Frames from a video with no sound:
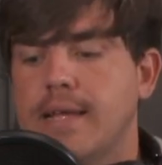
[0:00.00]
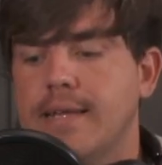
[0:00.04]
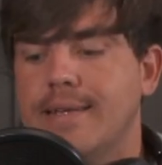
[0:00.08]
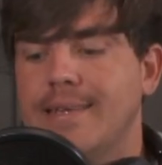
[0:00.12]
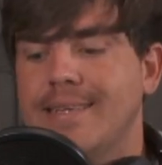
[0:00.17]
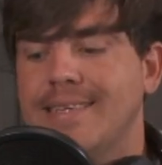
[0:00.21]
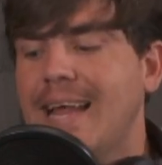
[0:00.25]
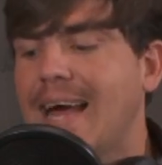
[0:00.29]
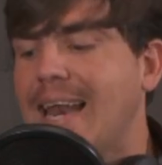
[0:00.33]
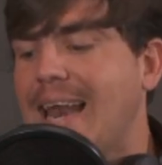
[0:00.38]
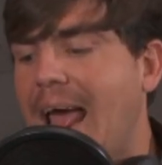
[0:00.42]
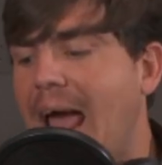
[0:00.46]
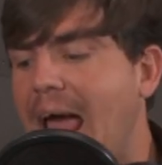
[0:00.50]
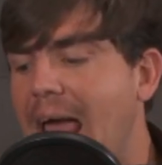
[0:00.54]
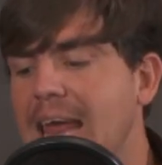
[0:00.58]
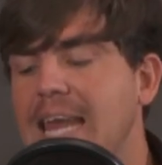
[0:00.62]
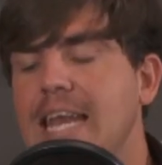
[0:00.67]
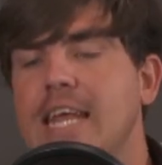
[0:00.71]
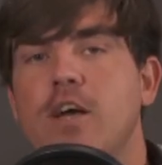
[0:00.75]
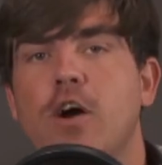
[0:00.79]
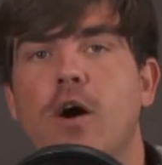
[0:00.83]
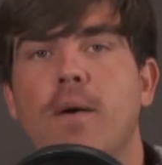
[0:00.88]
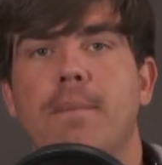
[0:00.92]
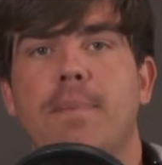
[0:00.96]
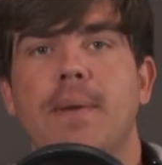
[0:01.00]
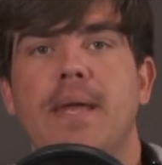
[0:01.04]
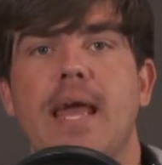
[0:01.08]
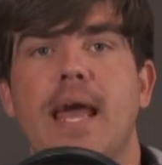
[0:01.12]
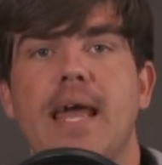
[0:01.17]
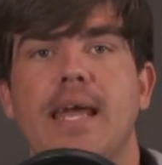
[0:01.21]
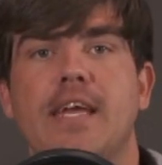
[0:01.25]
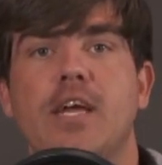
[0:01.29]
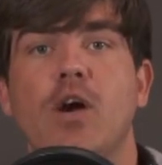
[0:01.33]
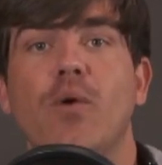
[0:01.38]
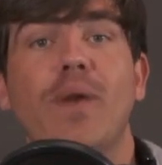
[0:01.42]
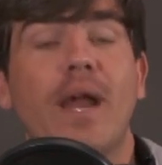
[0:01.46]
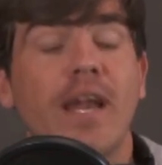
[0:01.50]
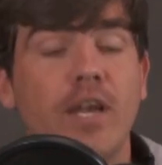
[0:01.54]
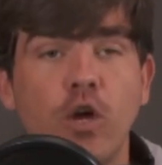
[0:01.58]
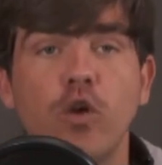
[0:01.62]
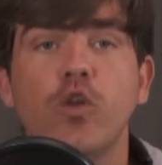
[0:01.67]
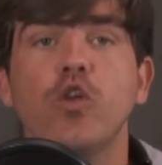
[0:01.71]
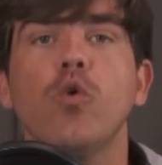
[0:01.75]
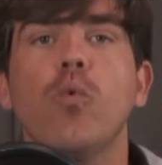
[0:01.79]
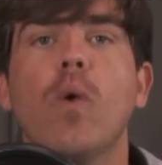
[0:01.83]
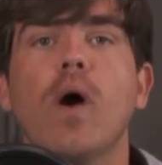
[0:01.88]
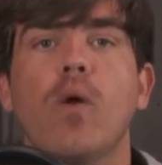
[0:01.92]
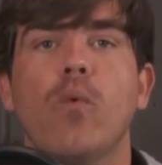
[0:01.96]
Not hating on Bianco. And I know
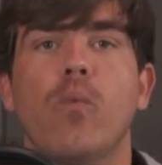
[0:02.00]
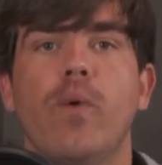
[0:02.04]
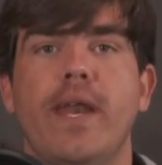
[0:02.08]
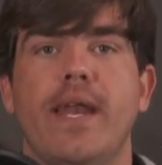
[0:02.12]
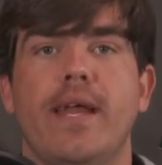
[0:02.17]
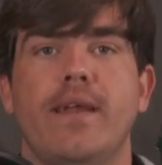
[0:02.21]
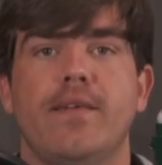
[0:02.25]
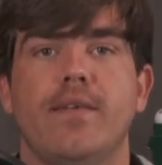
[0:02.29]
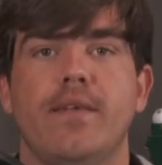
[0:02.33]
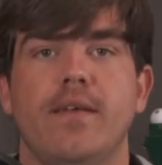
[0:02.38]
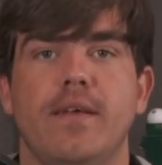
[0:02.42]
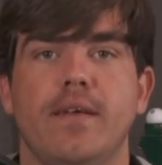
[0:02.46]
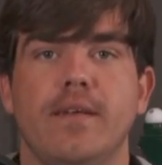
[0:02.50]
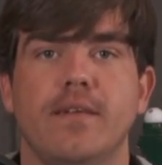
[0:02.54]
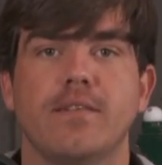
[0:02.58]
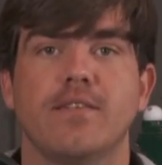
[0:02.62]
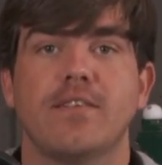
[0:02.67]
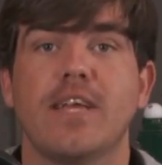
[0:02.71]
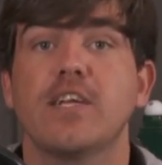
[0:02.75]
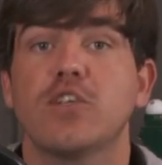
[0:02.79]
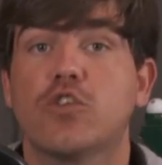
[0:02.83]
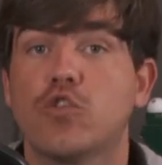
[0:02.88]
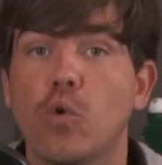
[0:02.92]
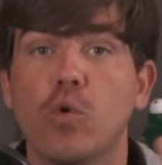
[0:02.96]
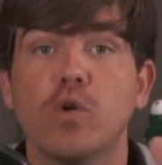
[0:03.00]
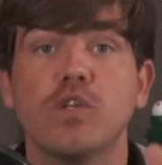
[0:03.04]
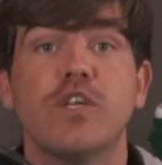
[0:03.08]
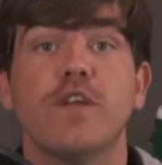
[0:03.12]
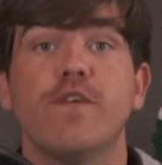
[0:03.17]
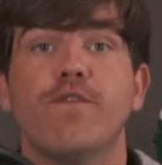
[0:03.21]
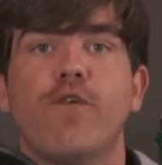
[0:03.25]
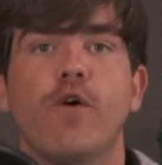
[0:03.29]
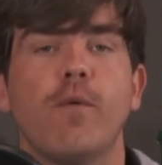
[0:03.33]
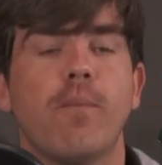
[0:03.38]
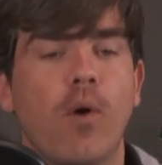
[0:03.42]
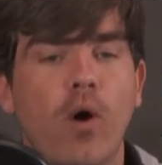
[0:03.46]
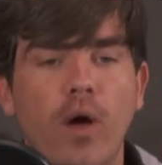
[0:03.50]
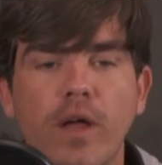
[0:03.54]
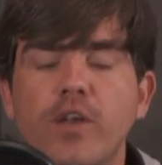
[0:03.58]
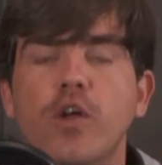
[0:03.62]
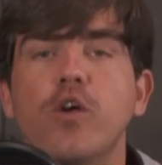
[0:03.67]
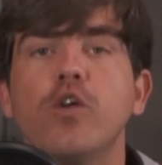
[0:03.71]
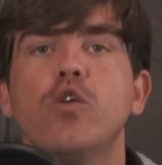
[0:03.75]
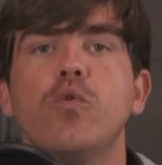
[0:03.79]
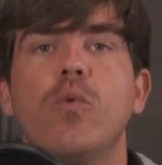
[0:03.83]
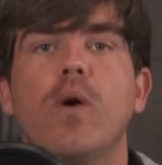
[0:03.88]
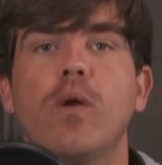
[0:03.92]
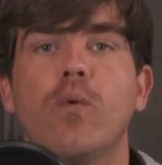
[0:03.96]
you want to win it. It's like Georgian football. I know
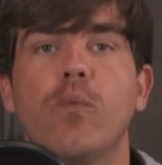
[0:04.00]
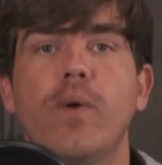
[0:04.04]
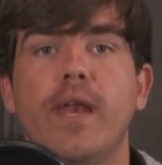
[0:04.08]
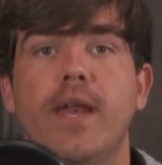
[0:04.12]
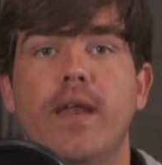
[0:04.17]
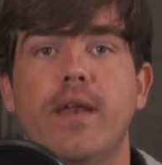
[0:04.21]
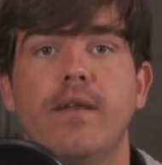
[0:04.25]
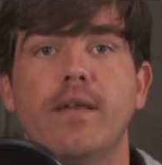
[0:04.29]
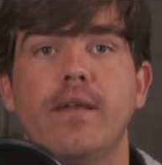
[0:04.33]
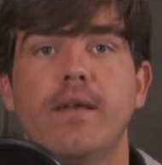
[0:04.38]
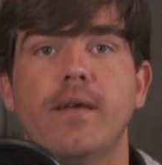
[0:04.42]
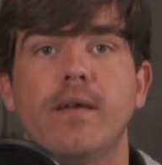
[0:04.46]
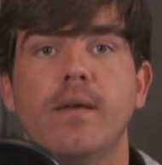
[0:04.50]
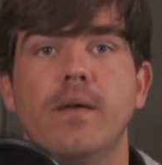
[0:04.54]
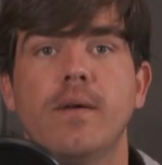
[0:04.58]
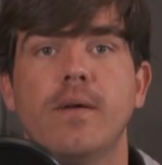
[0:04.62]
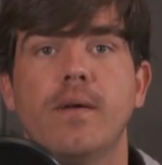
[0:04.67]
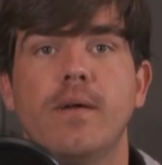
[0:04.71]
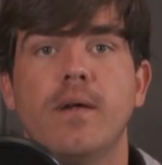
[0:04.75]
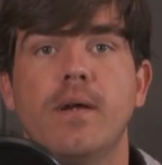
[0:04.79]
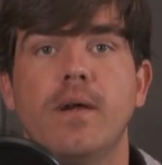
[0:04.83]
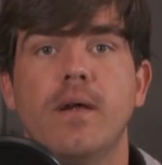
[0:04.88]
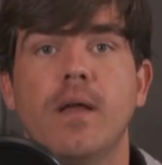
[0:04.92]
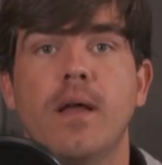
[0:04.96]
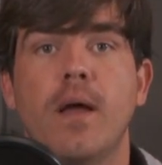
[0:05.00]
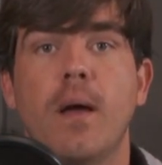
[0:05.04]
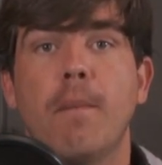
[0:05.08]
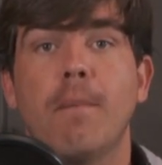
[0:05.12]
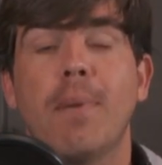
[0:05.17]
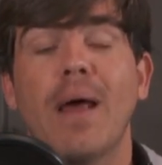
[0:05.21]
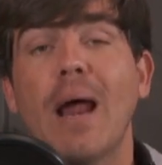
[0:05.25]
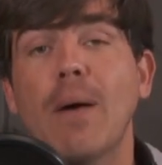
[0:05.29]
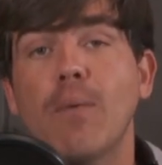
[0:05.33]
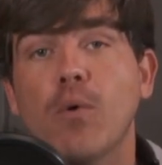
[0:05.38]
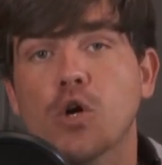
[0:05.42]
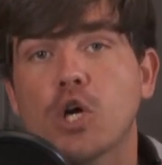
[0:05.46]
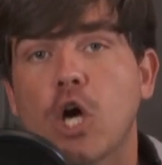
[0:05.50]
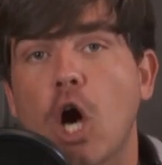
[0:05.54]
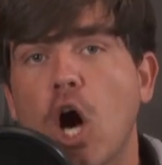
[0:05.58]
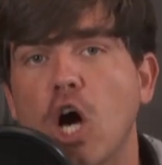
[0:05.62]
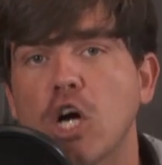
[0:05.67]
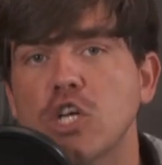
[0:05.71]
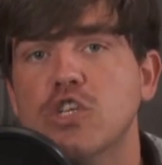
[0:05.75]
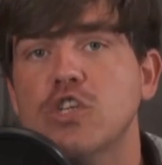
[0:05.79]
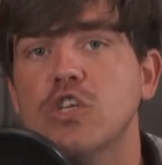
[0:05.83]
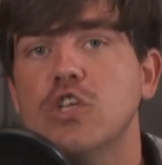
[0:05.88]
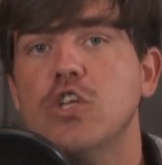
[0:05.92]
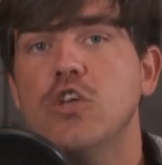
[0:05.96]
you want to win it. But I will
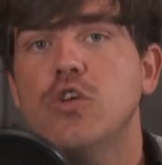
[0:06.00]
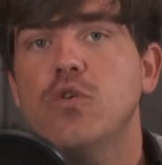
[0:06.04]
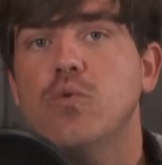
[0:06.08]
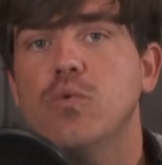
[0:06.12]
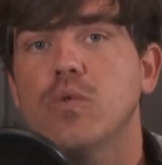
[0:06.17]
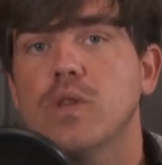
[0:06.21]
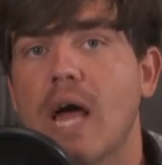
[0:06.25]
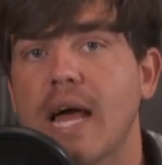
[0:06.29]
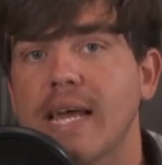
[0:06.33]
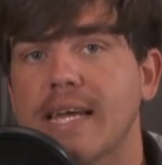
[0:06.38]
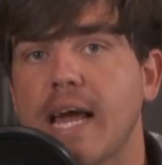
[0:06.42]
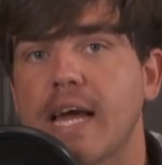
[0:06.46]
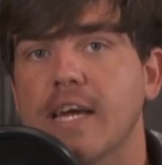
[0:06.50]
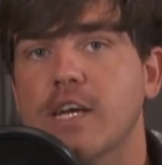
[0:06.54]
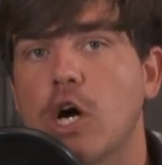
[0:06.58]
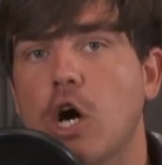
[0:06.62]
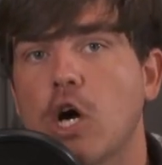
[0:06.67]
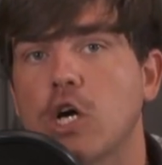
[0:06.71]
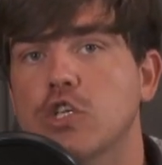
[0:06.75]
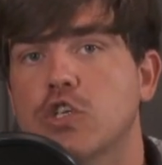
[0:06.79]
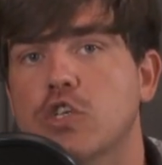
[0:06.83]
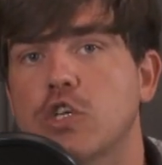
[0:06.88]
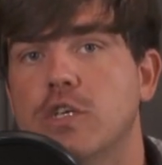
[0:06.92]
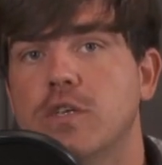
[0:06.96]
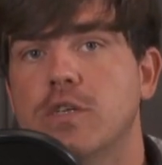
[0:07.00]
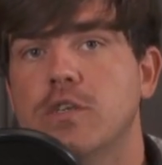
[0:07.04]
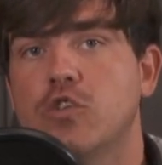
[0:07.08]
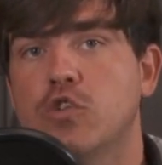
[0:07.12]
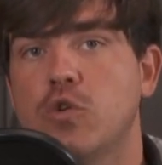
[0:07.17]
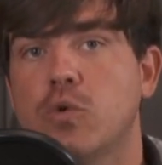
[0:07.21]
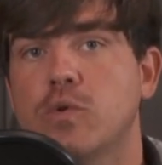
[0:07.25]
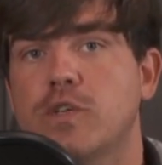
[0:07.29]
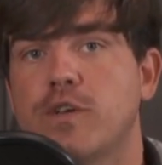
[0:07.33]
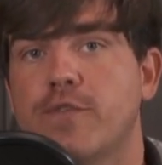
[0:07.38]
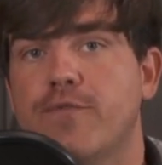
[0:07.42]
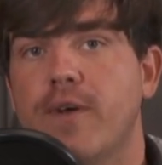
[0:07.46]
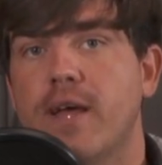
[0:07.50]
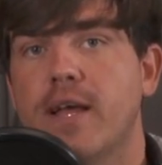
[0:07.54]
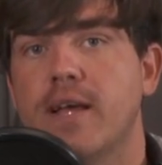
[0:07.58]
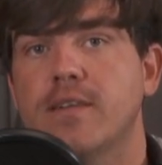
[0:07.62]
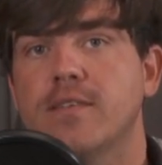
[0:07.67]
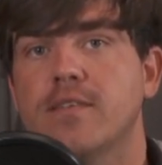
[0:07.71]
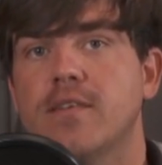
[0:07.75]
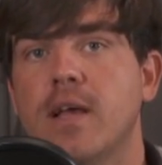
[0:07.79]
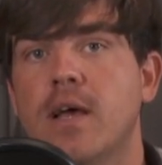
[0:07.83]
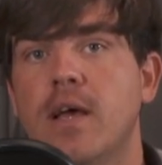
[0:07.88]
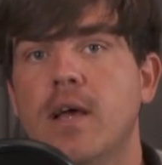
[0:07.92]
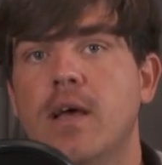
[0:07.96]
caution you, like I caution Georgia
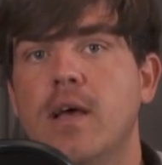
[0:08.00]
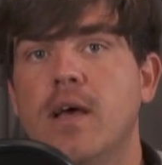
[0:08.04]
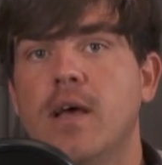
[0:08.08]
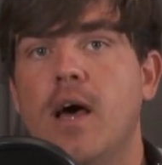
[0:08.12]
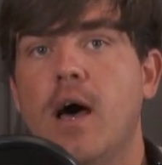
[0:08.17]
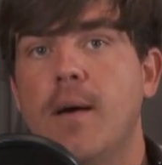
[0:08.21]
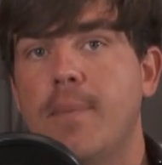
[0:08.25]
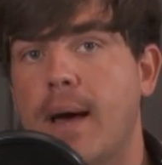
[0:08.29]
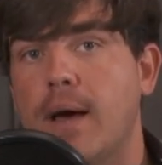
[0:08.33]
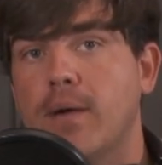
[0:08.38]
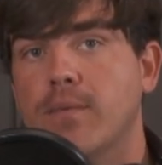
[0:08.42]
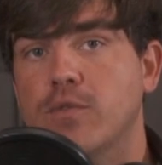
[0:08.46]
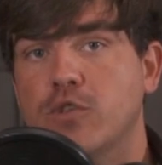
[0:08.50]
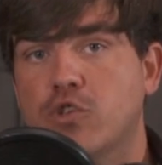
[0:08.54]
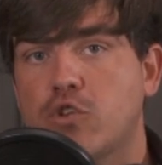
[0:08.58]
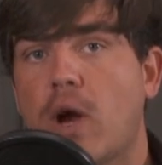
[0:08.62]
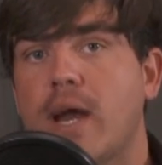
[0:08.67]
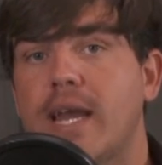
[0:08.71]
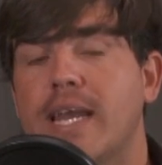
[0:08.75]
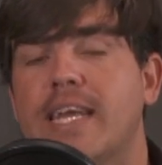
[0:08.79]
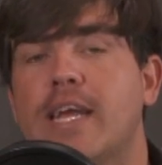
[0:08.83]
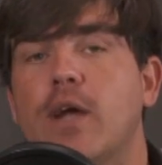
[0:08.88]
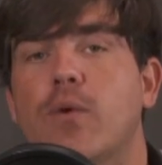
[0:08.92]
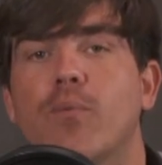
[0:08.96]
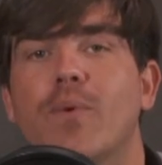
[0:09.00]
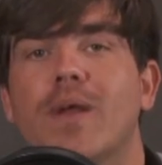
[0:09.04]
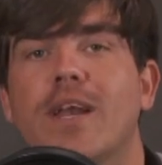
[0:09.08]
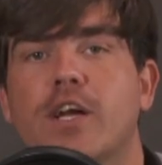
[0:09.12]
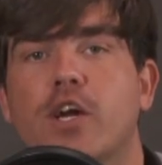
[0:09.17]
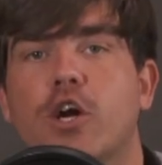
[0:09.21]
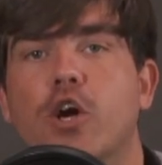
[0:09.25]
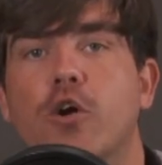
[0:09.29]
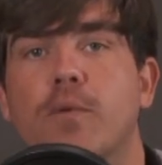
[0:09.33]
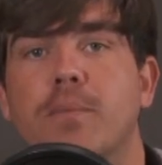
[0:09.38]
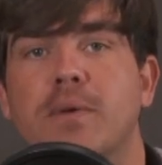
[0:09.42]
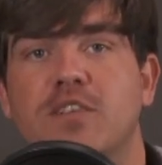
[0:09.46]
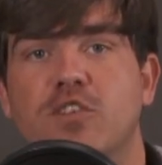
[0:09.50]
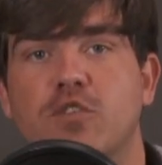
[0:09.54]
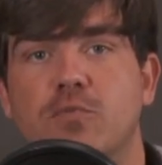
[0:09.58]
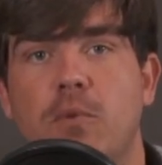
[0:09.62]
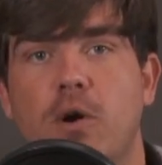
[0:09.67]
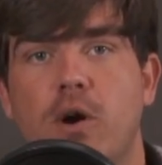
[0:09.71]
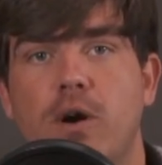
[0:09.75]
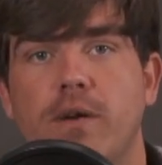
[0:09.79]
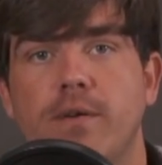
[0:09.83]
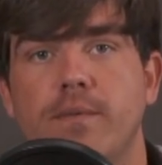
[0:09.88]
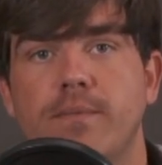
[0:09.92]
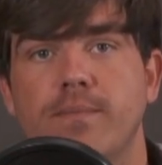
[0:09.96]
fans, about trying to get rid of Kirby
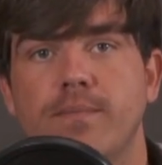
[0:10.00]
Smart.